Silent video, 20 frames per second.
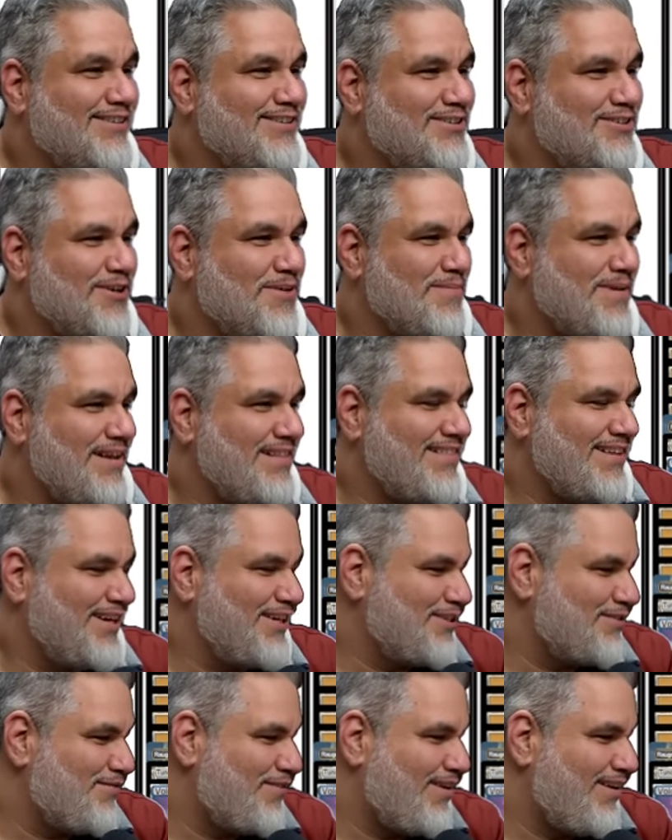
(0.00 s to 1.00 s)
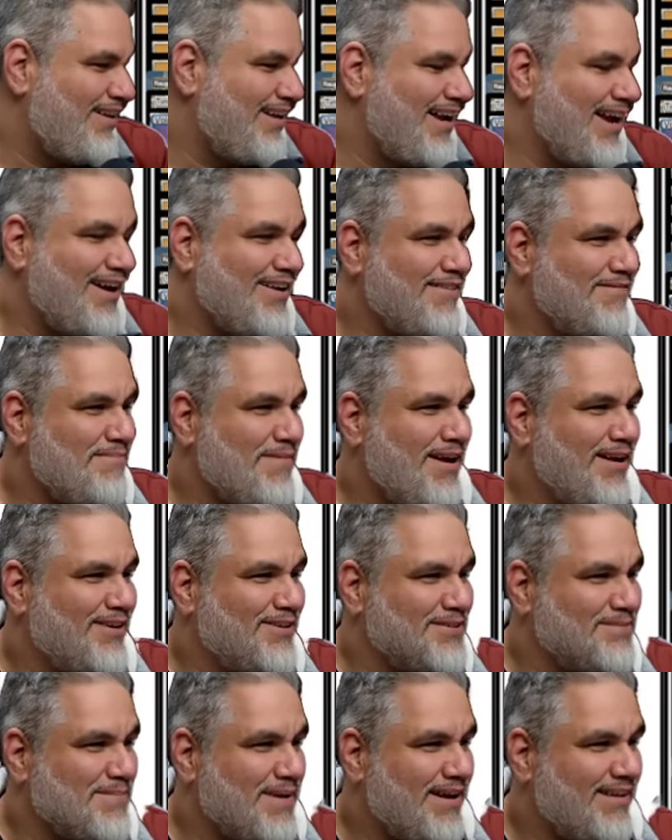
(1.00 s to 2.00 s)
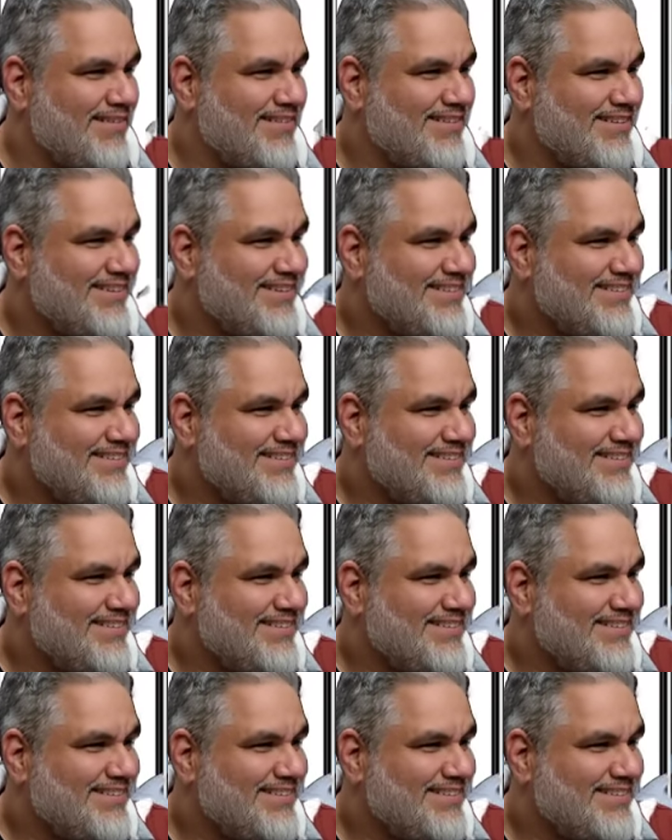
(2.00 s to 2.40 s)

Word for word: are so many things falling out of Michael's mouth.